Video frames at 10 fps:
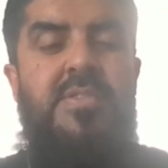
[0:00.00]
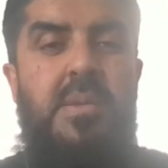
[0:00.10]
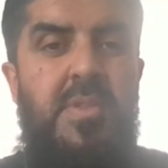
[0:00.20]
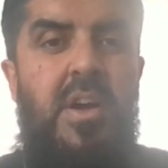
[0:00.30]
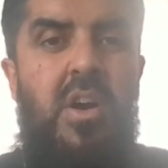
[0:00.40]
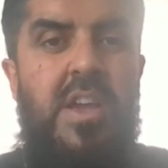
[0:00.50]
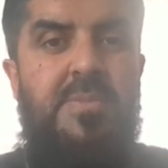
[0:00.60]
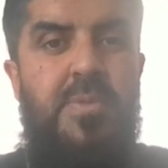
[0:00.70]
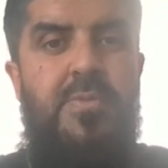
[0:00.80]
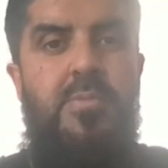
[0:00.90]
Some of the
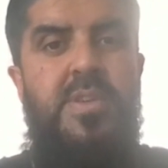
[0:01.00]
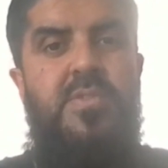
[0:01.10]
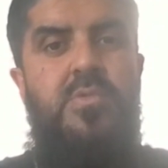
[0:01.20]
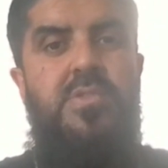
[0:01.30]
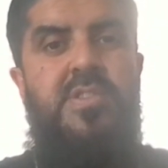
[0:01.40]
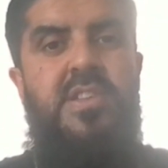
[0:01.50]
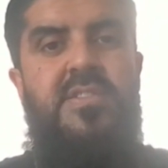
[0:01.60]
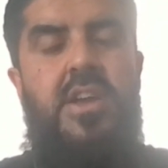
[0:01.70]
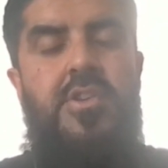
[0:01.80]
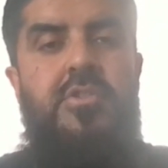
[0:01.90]
highest performing schools in
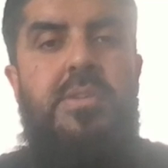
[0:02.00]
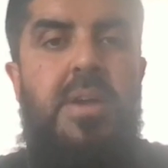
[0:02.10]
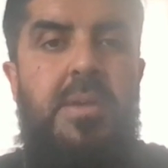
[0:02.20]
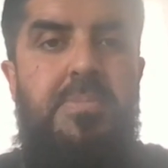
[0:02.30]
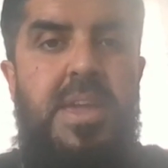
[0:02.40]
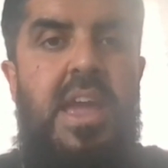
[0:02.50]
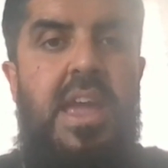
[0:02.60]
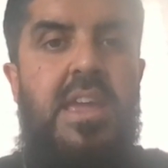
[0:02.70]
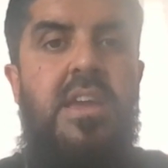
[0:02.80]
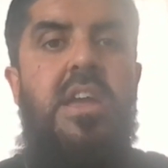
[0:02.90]
this country by
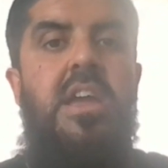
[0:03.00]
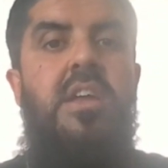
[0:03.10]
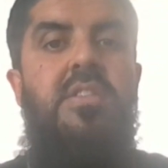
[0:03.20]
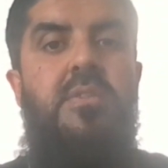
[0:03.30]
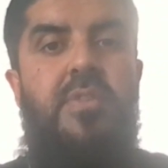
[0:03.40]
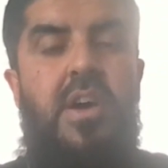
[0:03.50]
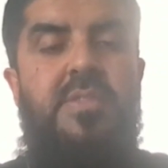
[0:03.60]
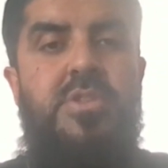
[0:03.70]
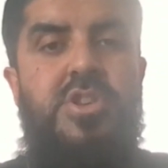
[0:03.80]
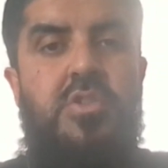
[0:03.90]
P8, the
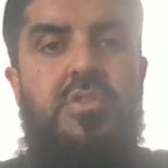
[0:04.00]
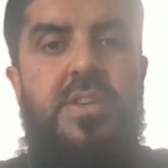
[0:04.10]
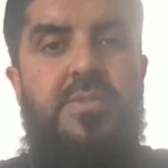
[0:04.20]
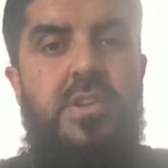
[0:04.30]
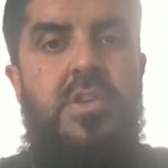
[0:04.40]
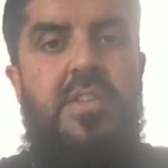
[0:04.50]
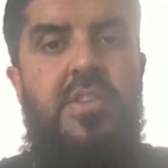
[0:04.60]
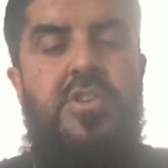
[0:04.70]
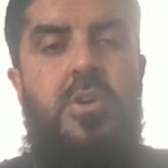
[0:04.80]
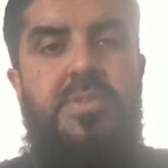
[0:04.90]
vast majority, if you look at
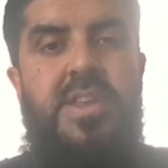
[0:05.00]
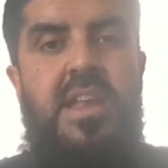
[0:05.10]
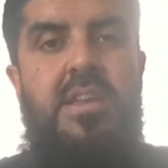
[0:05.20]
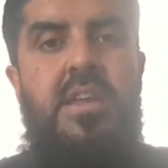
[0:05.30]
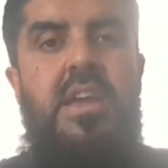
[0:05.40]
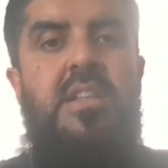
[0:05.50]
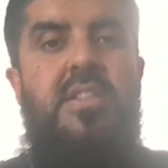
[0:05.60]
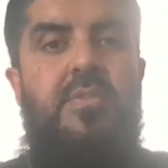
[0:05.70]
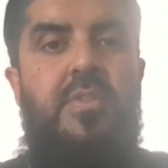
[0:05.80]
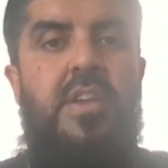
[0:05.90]
the top 10,
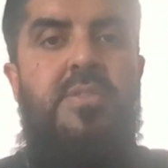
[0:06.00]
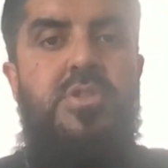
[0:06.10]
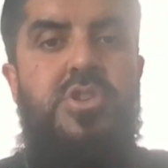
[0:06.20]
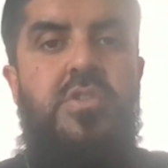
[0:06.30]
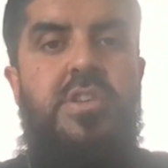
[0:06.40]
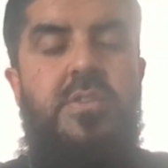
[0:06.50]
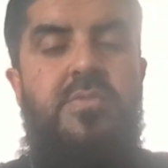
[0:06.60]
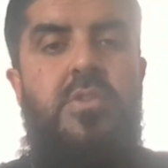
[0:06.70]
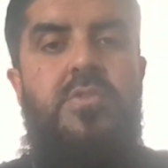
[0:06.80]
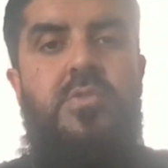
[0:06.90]
the vast majority
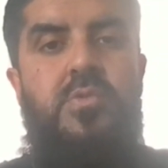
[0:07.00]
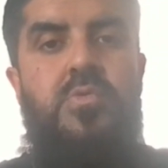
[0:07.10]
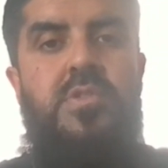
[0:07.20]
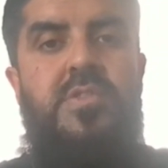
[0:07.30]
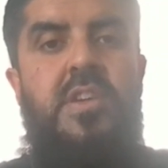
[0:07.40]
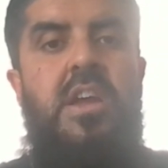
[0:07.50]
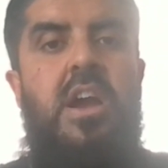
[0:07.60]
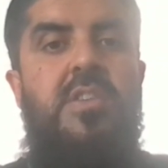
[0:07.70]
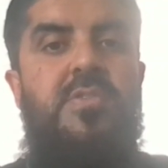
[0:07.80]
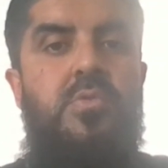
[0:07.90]
of those schools
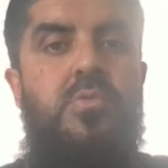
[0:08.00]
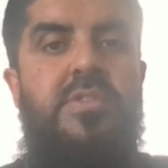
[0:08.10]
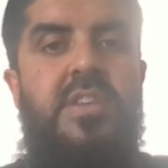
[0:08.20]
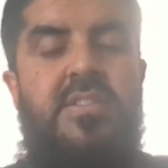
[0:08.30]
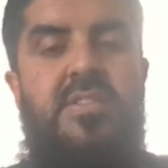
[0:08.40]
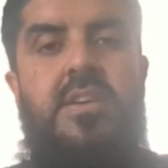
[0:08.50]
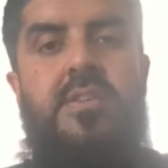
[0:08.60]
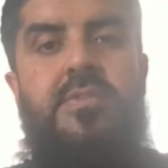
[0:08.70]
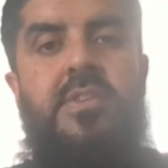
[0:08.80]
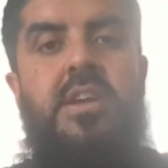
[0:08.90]
are schools that
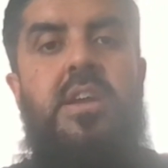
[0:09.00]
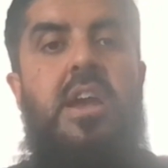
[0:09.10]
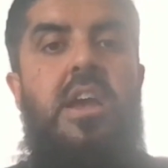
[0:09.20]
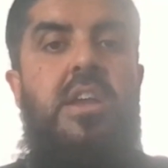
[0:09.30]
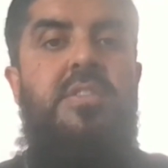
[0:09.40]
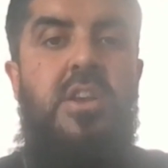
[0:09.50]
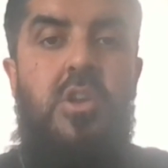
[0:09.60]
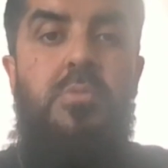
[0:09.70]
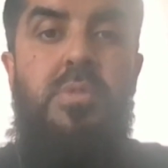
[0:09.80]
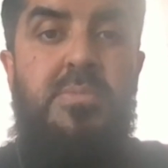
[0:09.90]
serve uh, the
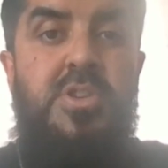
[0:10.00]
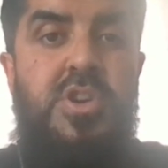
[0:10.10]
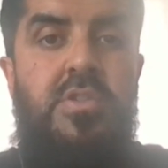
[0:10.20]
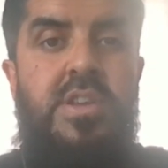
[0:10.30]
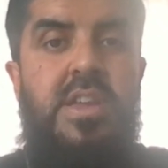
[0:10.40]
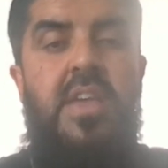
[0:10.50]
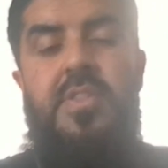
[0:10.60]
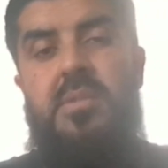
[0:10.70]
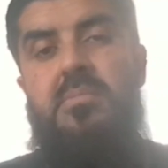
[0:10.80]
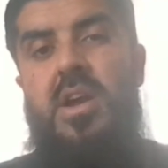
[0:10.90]
global majority,
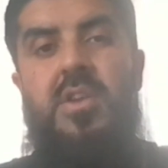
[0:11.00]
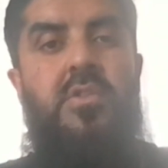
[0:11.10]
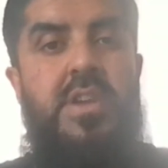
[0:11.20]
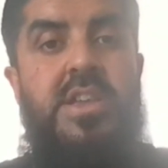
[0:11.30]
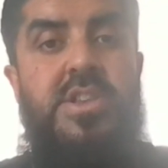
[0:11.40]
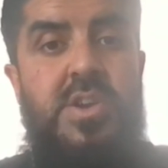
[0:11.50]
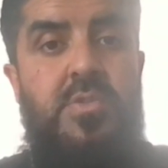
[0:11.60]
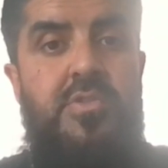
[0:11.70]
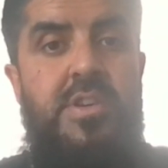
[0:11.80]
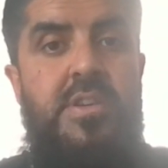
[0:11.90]
ethnic minority
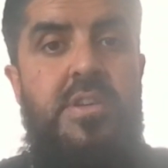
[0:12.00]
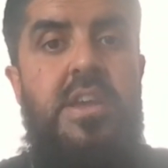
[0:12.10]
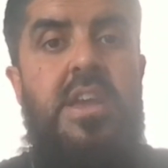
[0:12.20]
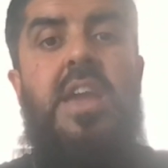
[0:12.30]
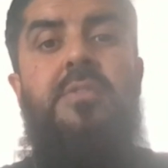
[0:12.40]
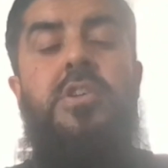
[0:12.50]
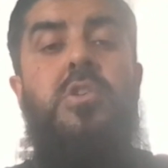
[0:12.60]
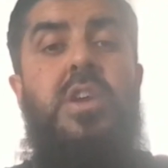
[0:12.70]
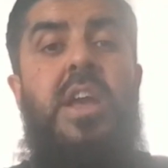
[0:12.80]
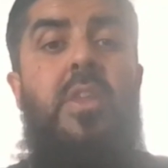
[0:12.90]
children. If you
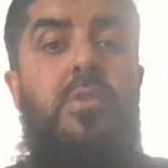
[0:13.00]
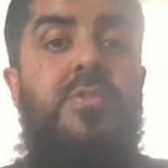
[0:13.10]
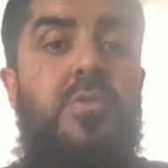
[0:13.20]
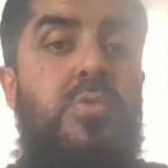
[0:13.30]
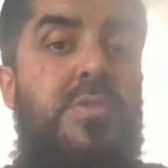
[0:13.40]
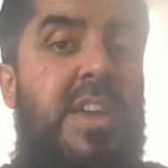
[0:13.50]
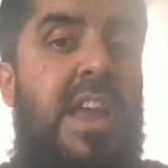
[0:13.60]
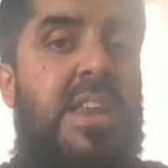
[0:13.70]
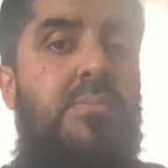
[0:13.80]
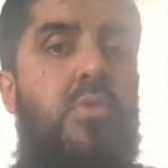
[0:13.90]
look at those schools
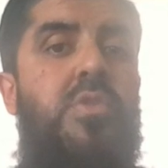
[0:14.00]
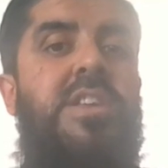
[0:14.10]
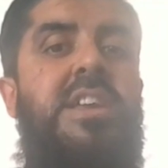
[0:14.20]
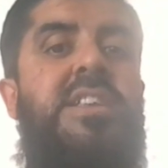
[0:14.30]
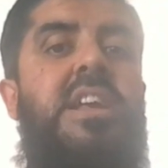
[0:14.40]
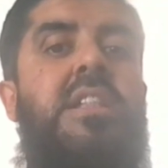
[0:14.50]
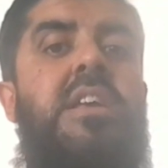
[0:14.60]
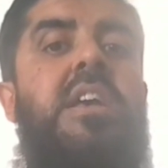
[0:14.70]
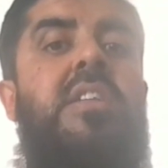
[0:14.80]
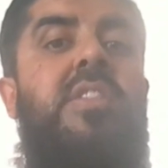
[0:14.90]
again in more detail,
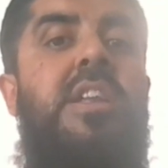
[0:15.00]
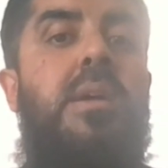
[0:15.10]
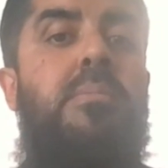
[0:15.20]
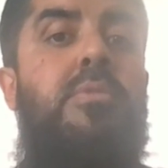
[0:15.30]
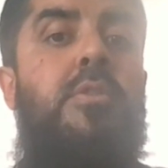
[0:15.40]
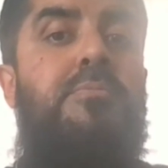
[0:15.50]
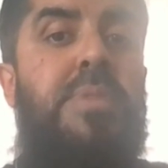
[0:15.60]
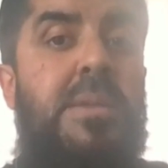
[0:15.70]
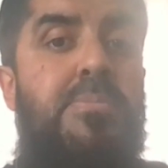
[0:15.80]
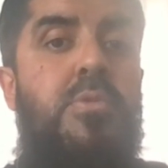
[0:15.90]
the number of
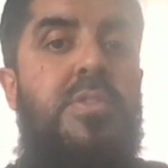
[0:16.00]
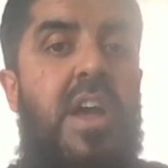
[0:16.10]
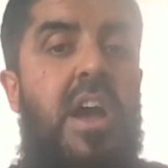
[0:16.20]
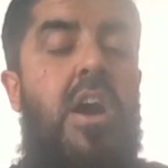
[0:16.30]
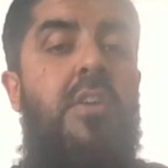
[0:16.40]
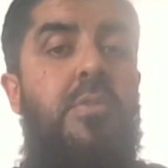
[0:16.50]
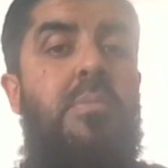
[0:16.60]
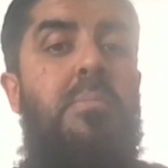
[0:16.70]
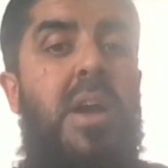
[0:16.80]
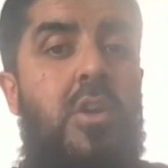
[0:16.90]
people that are
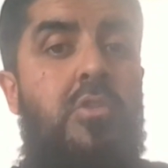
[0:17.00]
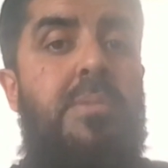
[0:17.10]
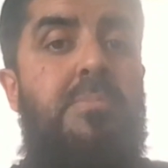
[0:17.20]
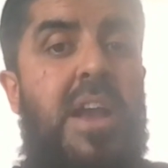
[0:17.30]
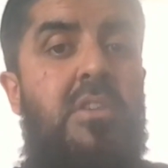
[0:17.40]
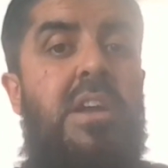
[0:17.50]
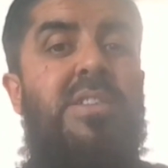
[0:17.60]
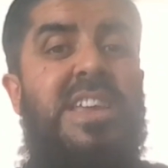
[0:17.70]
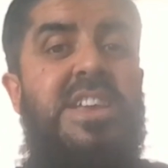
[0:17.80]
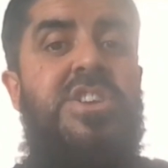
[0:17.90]
from a minority
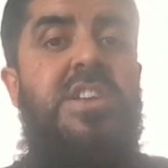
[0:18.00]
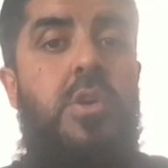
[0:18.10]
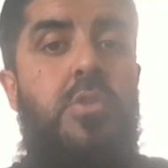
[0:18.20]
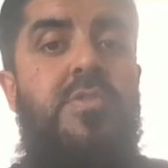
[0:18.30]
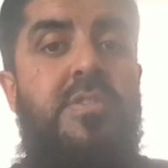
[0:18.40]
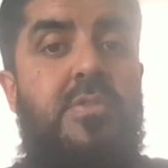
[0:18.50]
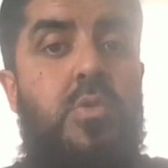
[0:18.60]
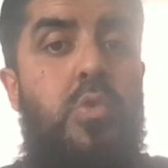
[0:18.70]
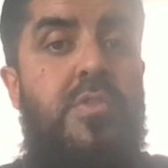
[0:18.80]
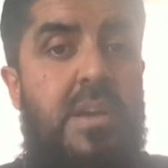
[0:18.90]
background teaching those
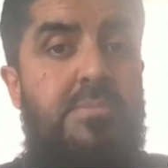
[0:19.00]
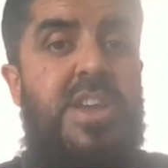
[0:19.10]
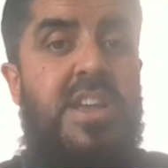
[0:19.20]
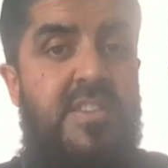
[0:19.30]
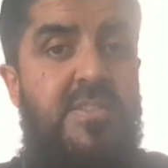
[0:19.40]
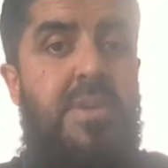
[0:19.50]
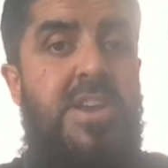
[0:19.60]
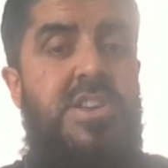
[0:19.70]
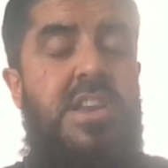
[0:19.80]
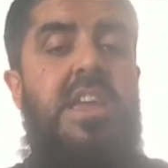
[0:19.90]
core subjects,
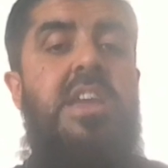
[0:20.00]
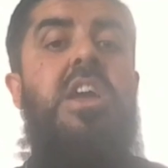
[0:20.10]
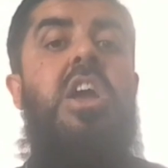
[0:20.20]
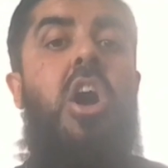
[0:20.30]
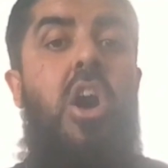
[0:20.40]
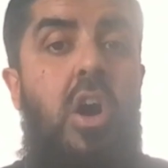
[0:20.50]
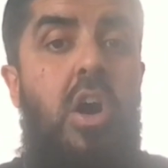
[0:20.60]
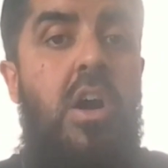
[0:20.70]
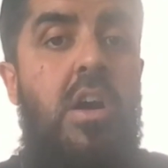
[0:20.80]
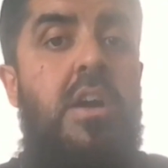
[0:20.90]
especially,
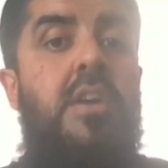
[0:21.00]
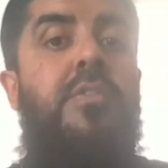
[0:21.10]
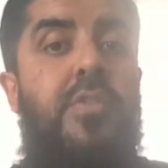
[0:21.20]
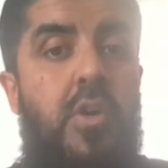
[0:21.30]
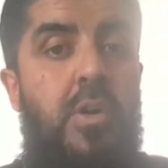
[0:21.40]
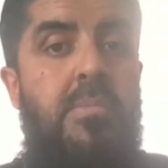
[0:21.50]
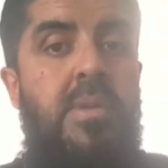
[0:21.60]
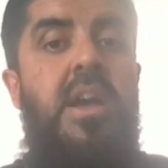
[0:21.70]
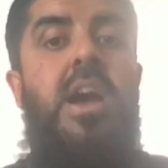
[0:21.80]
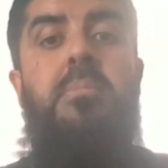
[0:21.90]
are
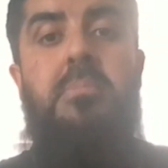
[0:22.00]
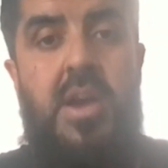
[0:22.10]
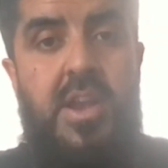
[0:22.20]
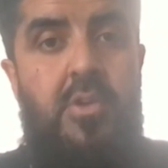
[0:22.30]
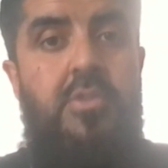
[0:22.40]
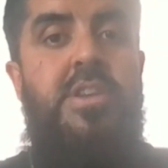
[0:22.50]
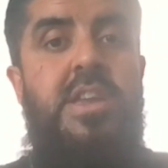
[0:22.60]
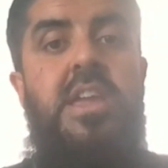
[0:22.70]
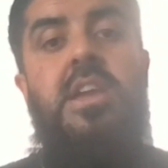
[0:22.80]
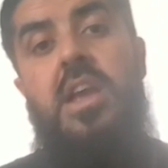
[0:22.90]
from a
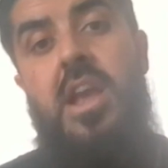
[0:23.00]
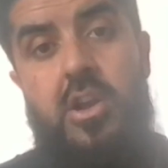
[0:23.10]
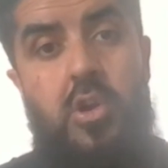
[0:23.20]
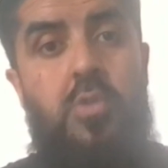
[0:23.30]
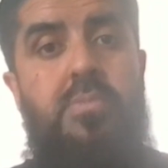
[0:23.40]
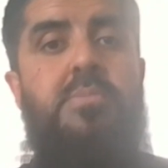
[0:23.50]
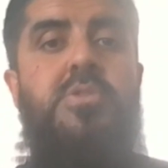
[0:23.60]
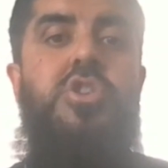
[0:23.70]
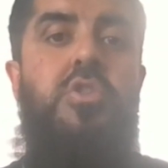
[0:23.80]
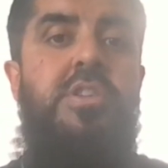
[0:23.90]
minority global
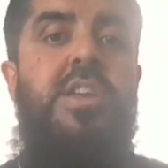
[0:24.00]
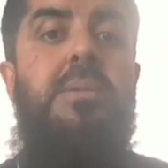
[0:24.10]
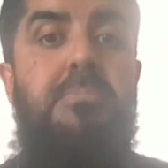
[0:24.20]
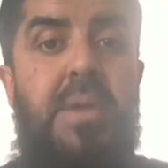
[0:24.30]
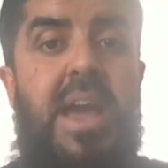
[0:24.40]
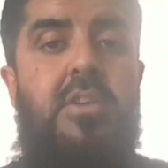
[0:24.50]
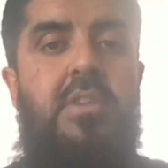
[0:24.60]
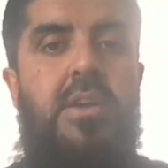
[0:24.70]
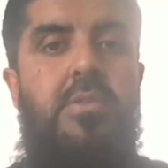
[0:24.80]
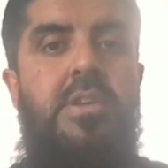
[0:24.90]
majority
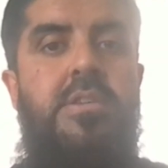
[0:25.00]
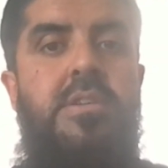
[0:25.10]
background.